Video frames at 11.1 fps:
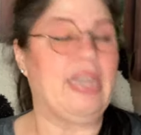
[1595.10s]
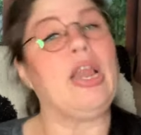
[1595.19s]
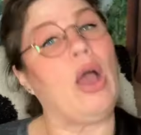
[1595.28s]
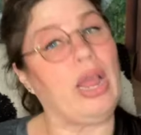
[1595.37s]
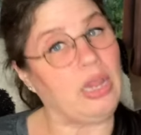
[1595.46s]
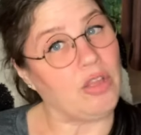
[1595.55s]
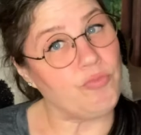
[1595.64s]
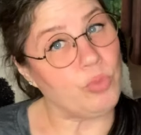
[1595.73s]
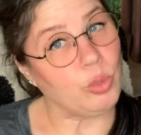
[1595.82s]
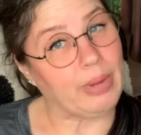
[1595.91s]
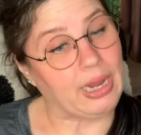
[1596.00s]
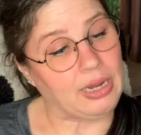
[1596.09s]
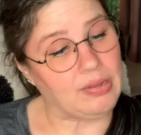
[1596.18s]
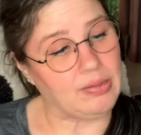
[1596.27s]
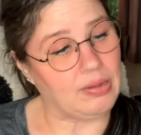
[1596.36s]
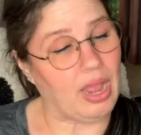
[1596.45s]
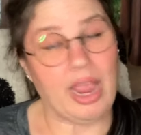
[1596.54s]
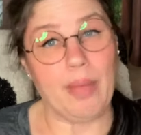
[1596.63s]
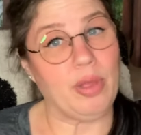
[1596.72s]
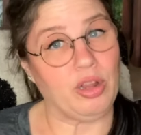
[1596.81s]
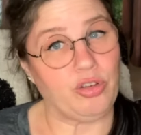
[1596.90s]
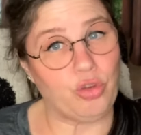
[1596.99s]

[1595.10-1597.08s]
Now, I love mermaids. I am a